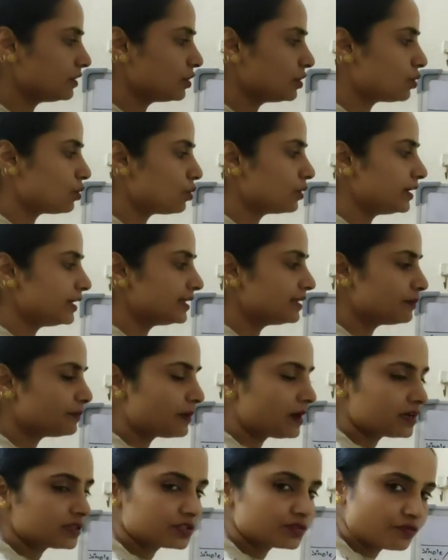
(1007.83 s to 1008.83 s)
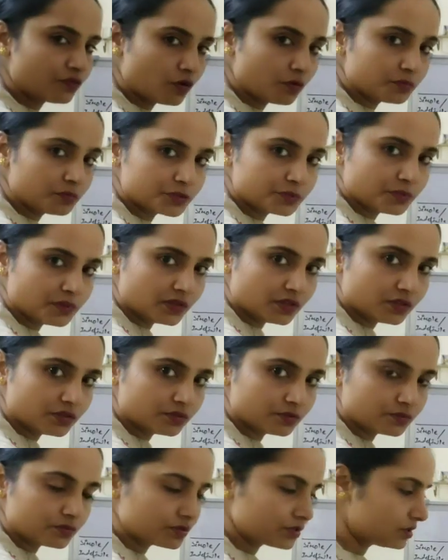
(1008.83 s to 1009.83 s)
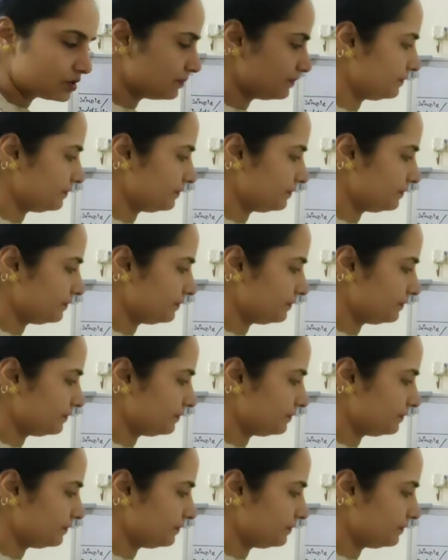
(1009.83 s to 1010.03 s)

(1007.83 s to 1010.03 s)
only the past form is being used.